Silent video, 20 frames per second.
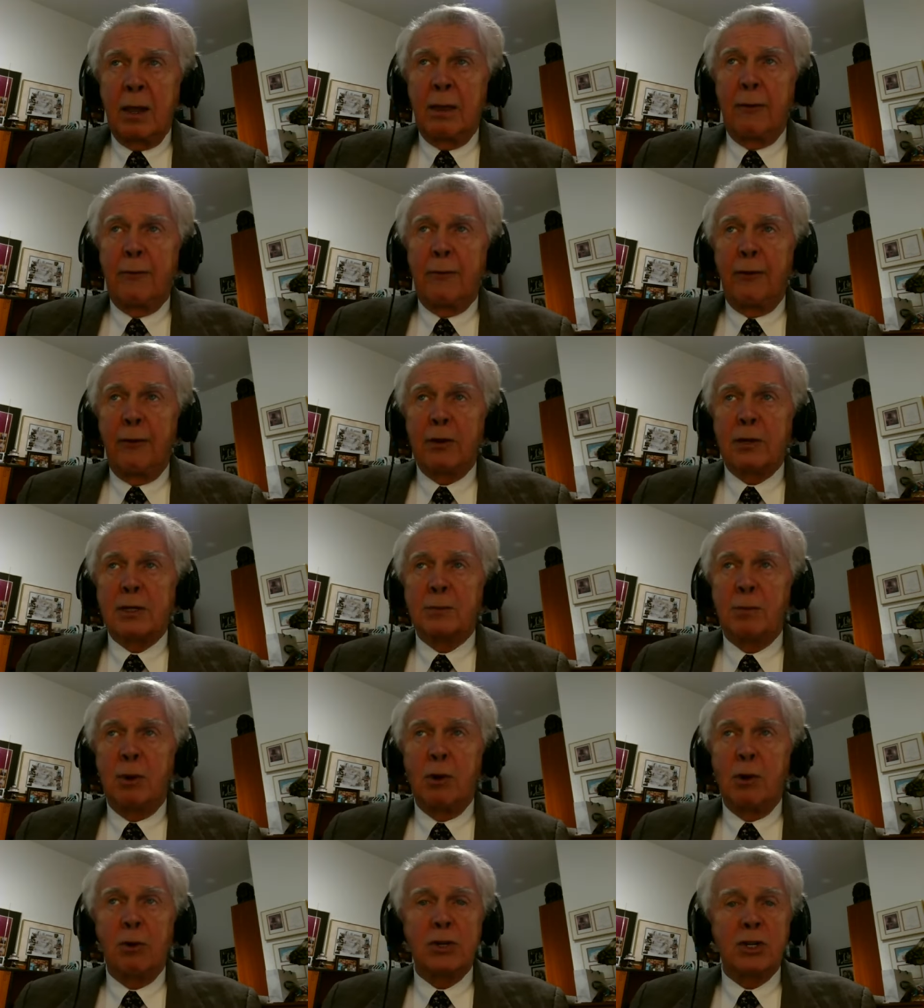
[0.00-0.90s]
The
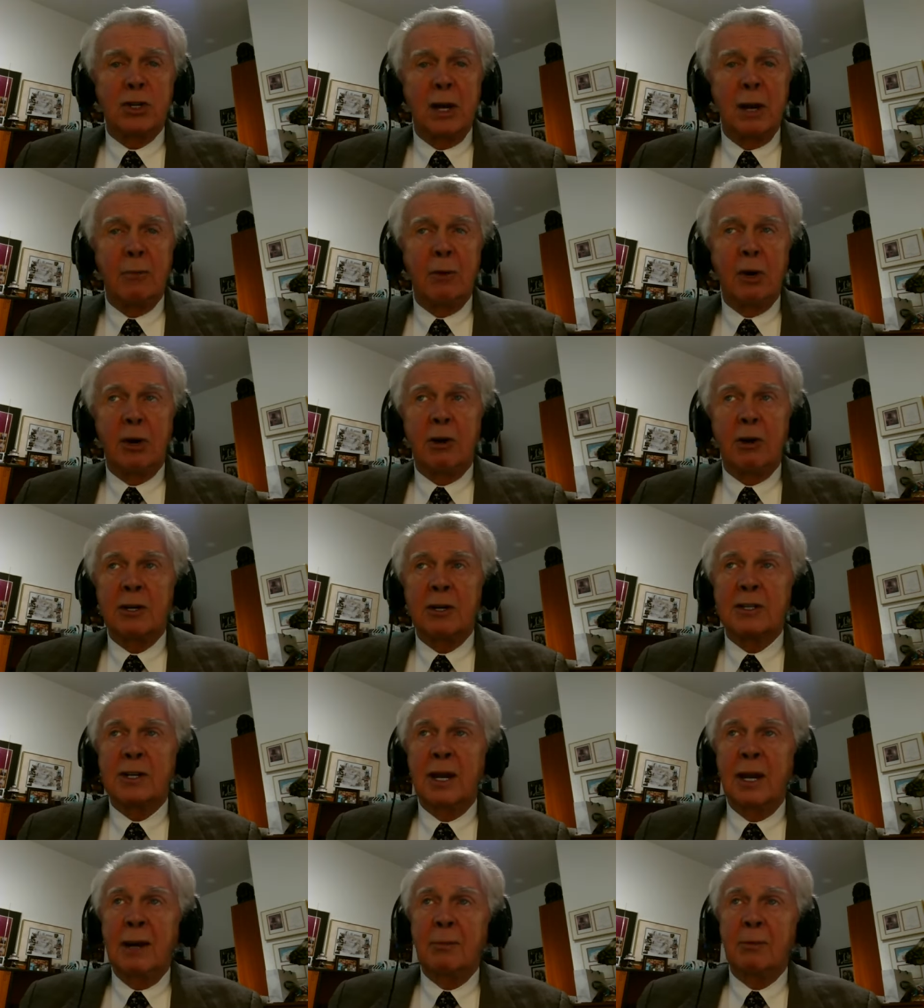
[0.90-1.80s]
first Polish
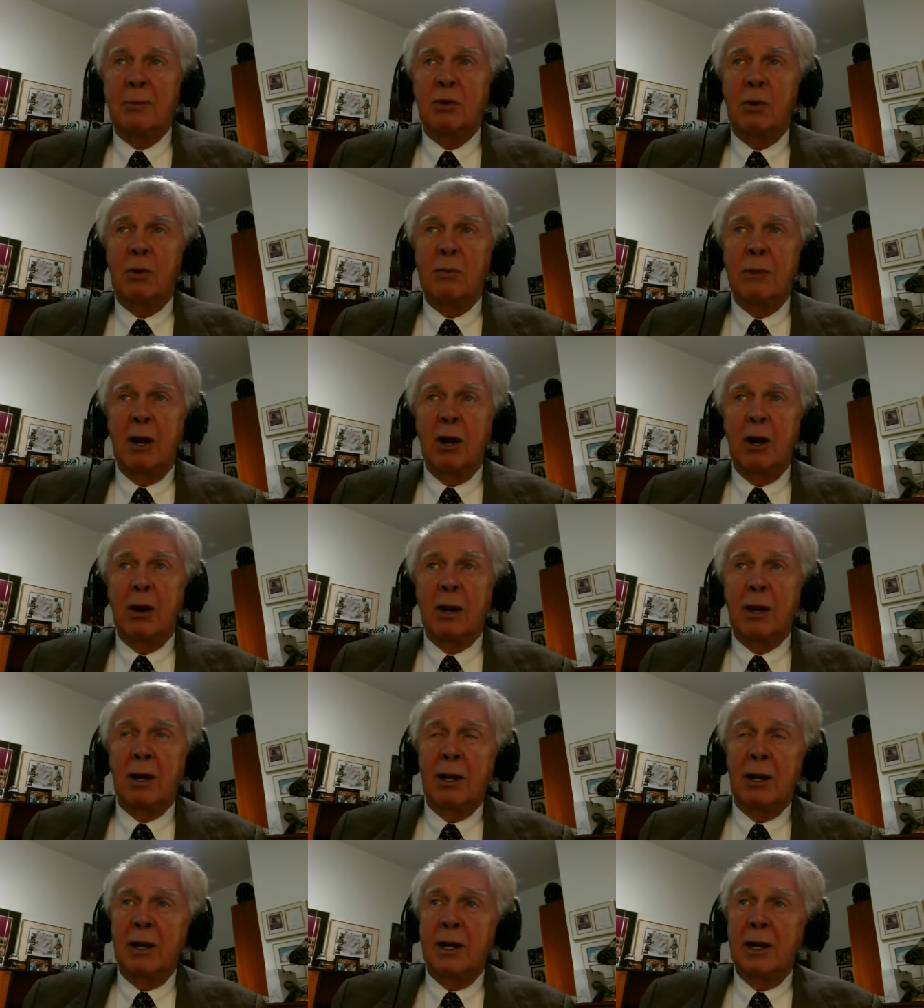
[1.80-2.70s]
immigrants came to
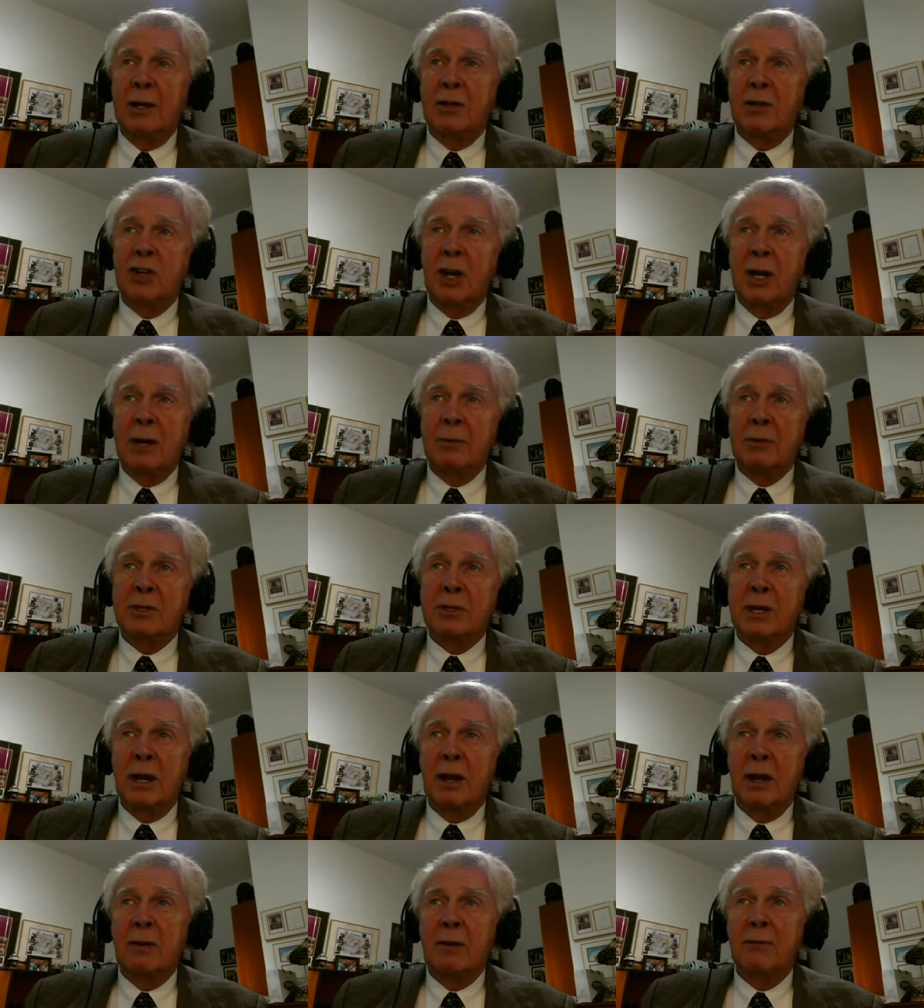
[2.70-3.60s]
America in
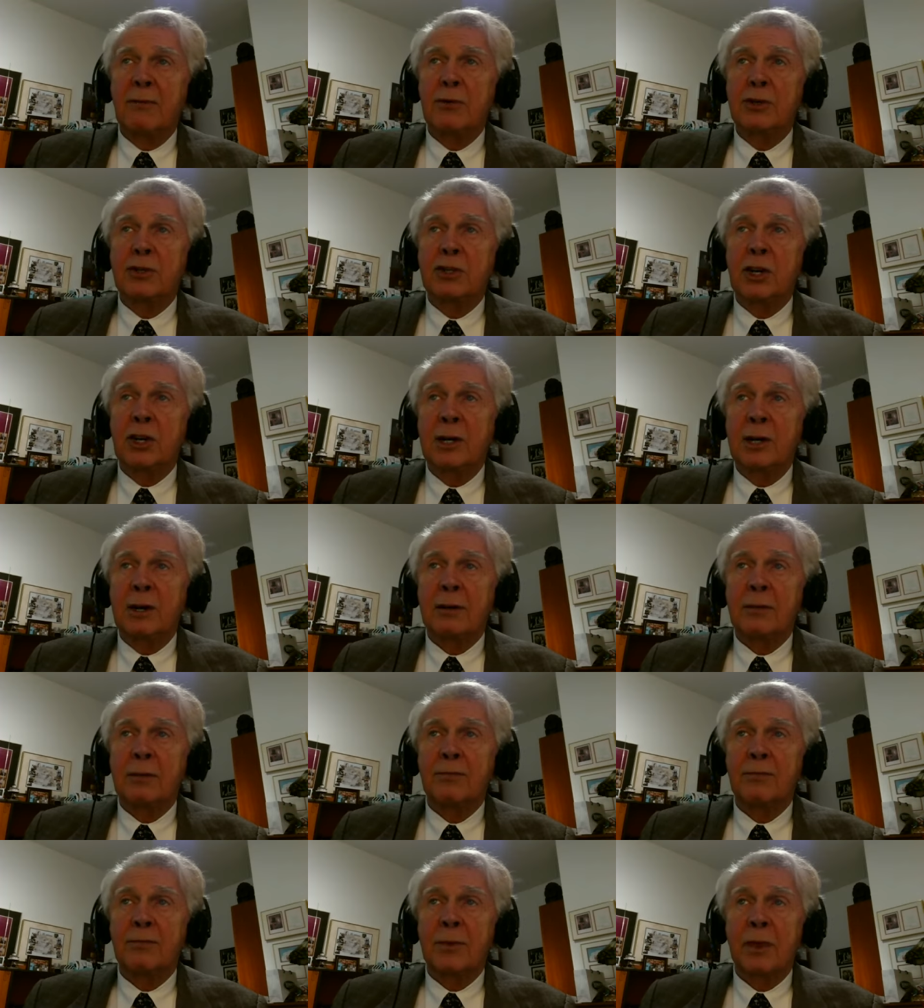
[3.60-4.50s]
Jamestown,
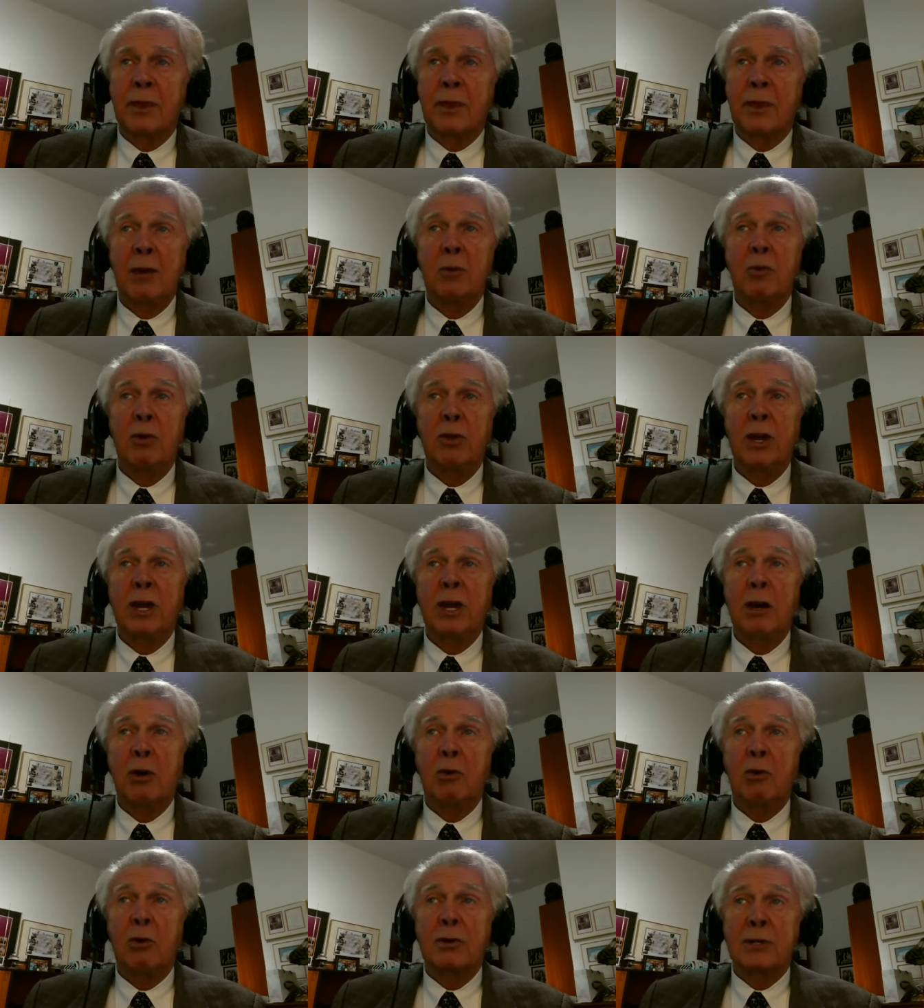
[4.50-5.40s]
Virginia. They were the
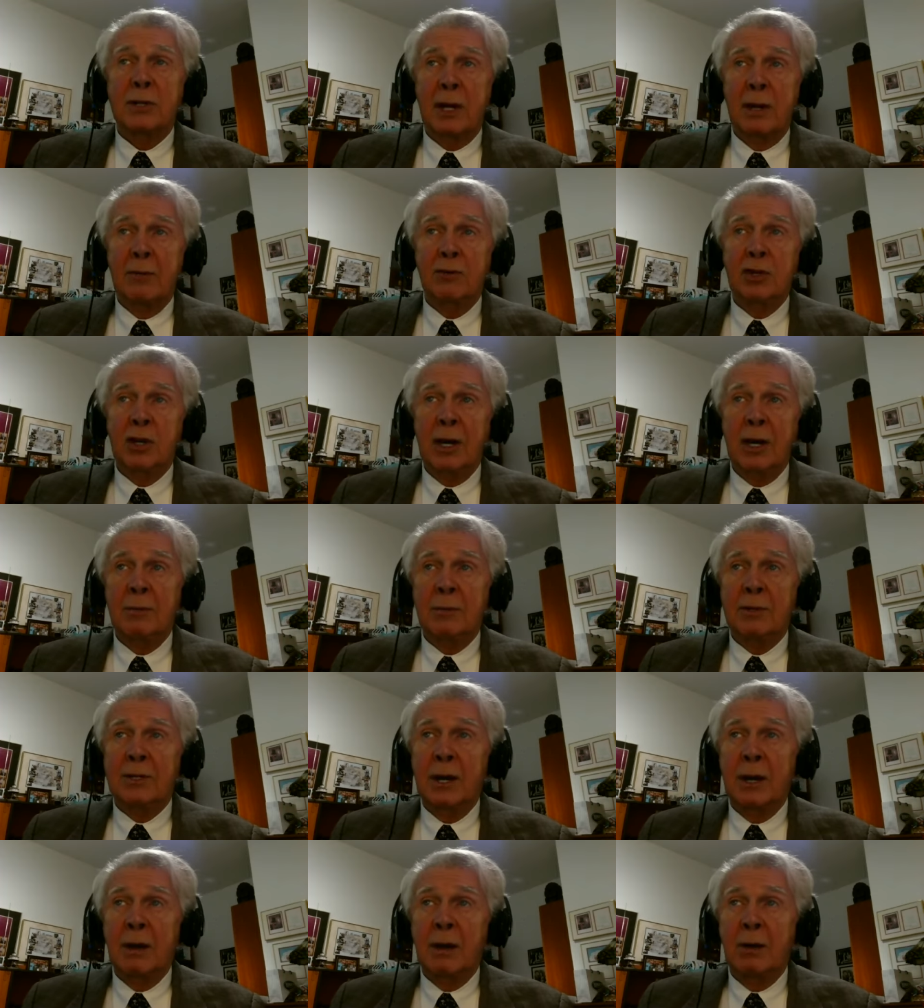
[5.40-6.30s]
heroes of
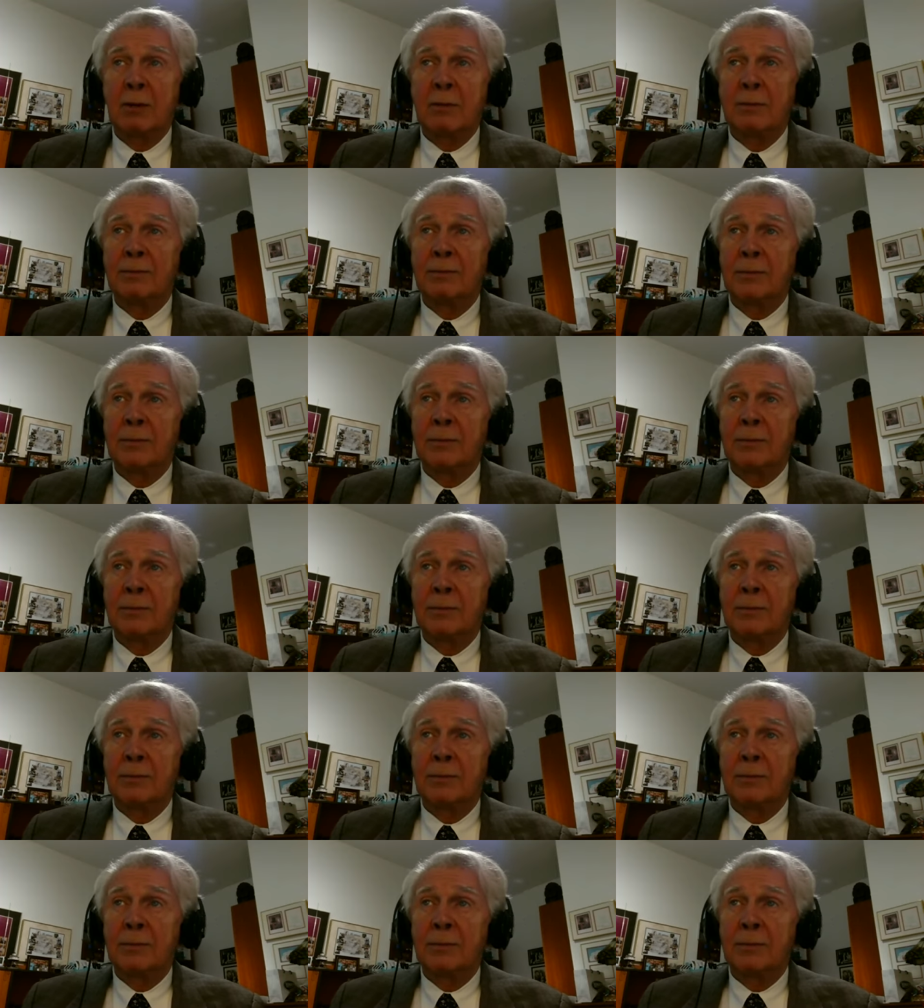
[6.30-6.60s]
Jamestown.